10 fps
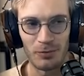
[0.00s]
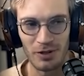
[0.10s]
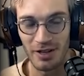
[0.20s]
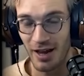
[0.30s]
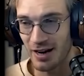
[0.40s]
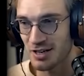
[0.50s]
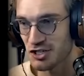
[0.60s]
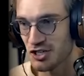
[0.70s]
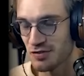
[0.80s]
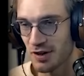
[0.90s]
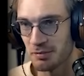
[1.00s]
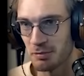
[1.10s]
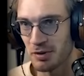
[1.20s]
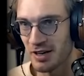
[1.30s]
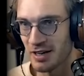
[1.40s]
Will the handkerchief come
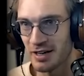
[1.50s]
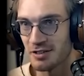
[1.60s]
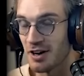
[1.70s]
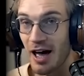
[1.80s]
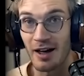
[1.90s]
in play later?